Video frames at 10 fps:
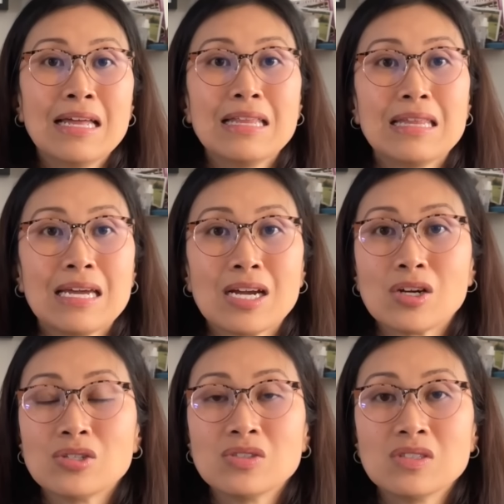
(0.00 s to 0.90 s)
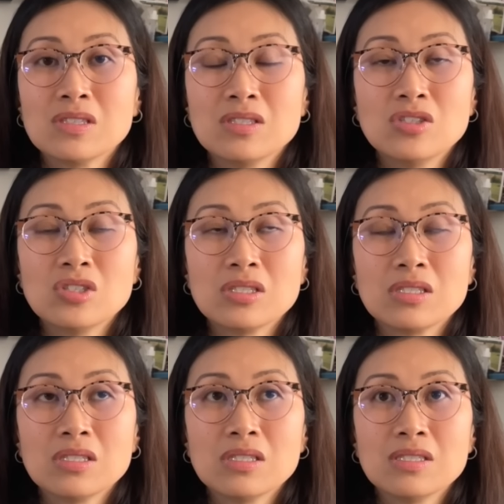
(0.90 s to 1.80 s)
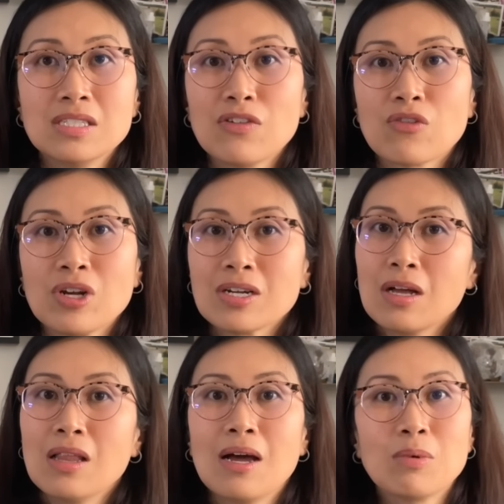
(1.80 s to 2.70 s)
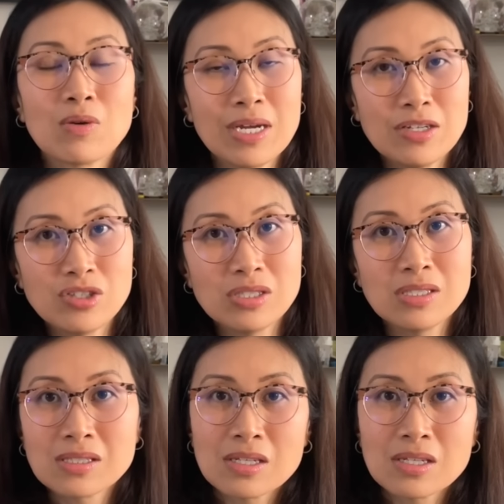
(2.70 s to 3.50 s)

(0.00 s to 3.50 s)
There's just different collaborations.